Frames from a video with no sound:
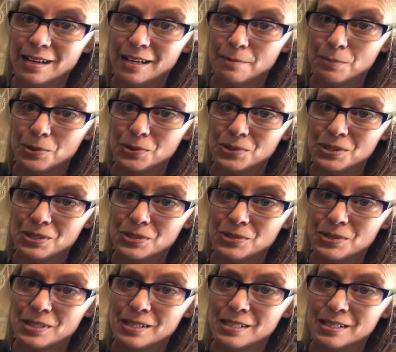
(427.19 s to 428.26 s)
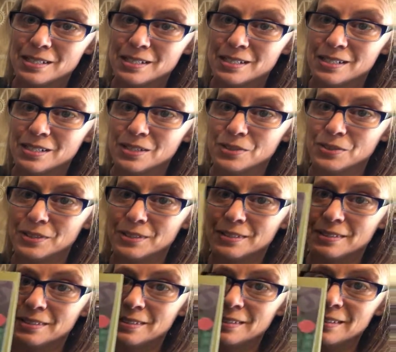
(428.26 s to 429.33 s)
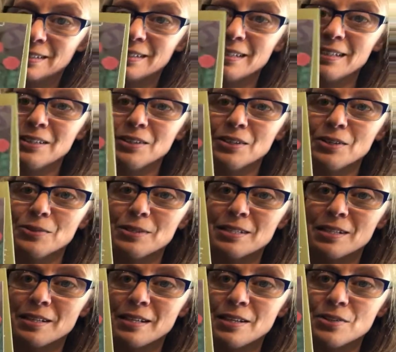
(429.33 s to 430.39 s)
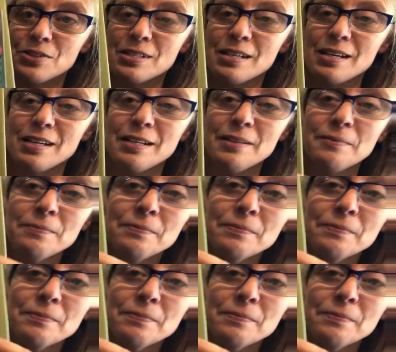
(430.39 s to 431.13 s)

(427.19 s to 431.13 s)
and pulls loose a stone. And look what's on the other side.